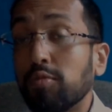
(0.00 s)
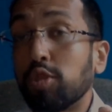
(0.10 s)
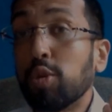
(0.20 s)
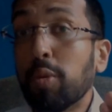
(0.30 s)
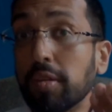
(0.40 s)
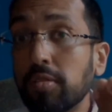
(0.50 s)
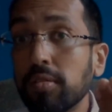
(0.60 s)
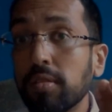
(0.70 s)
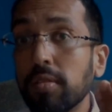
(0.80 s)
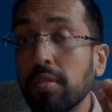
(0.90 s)

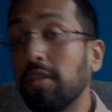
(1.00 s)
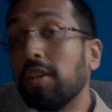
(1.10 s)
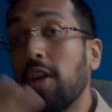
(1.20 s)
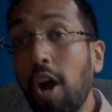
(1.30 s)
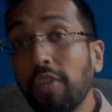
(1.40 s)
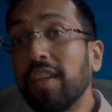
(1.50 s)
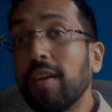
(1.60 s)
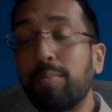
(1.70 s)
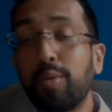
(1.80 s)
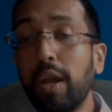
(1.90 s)
towards the God they
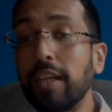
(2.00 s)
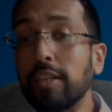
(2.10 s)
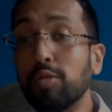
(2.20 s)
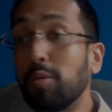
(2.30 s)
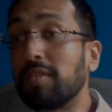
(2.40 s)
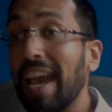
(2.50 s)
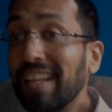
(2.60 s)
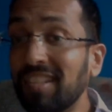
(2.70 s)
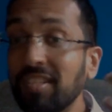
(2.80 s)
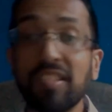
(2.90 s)
are praying, towards the
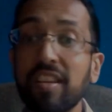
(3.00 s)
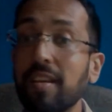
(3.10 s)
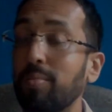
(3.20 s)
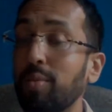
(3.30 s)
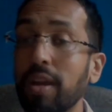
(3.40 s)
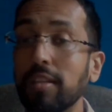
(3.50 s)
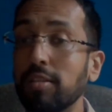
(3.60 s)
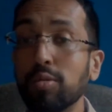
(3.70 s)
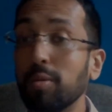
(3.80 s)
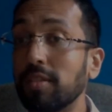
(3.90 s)
entity they are praying,
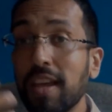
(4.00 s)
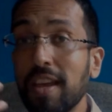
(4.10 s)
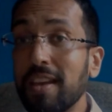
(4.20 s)
towards